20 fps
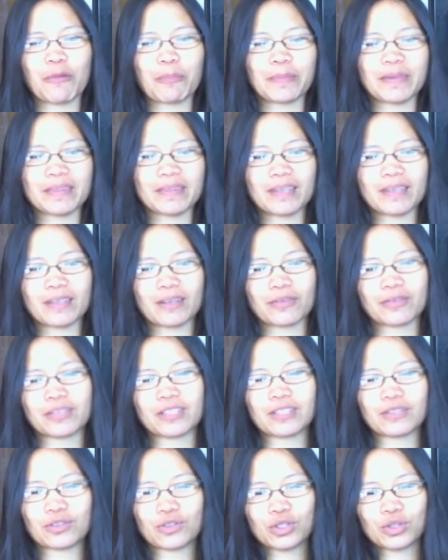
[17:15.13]
Mindanao.
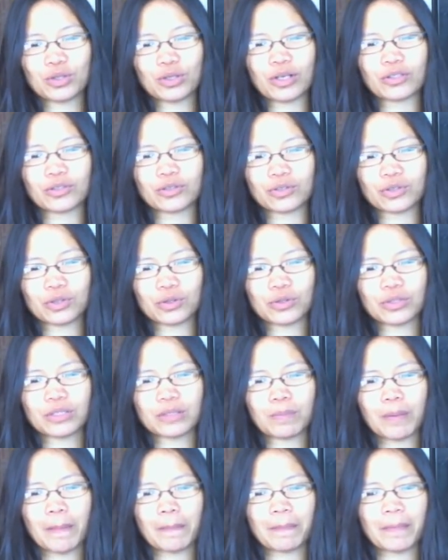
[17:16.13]
They choose
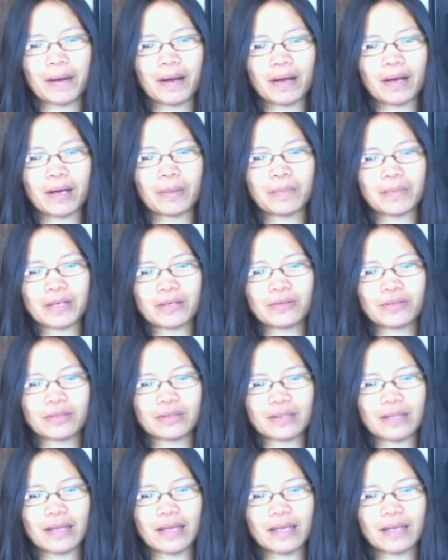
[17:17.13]
Pampanga
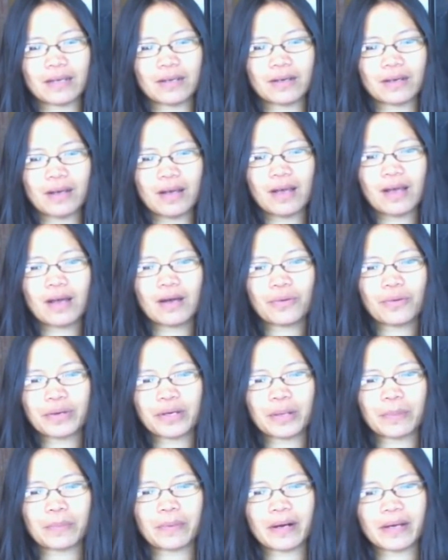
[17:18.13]
because, like
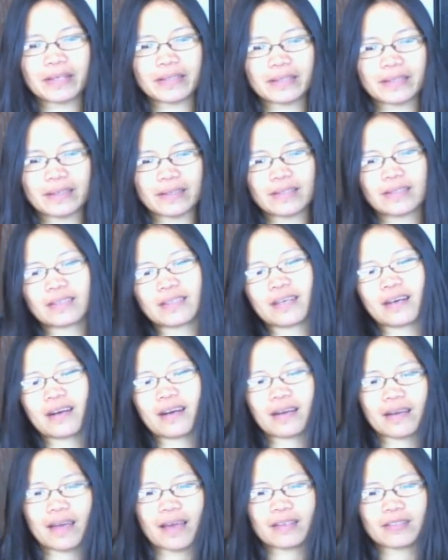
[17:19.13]
Kuya Brian said, it's
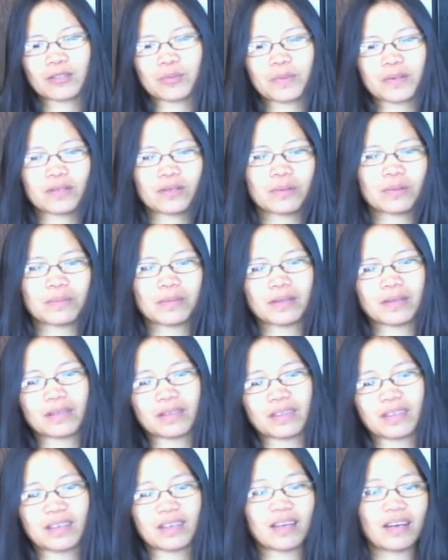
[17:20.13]
hug expat
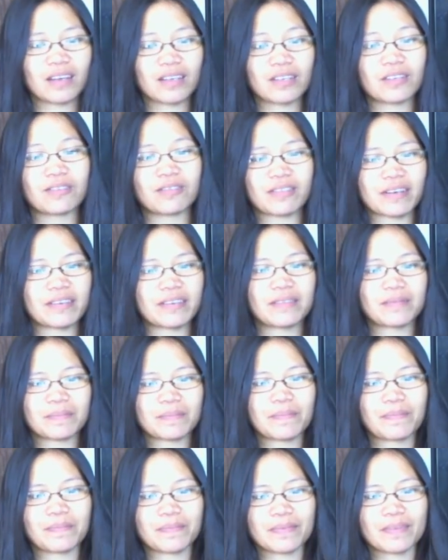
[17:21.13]
community. Yeah, you're right.
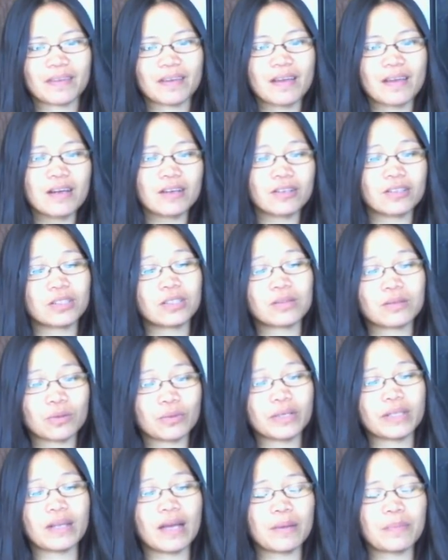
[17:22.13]
Because
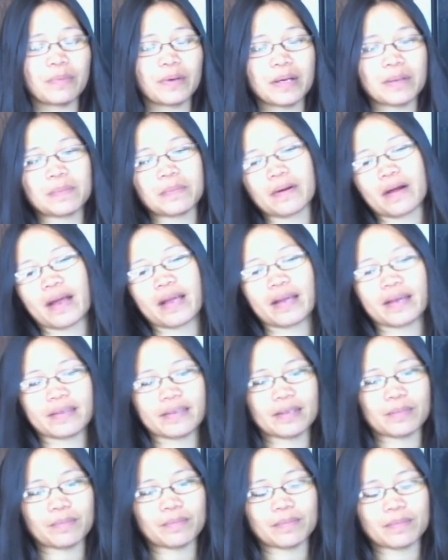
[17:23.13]
when I bring Brian
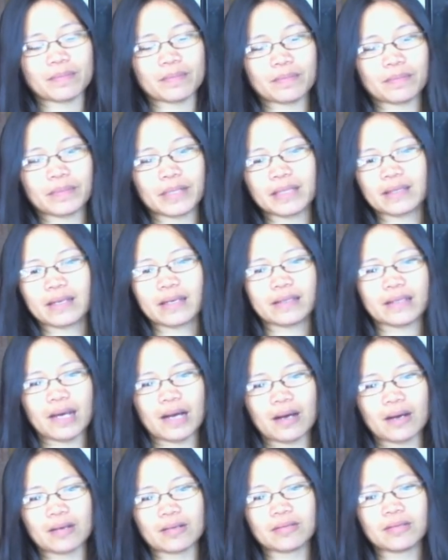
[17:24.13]
in Mindanao,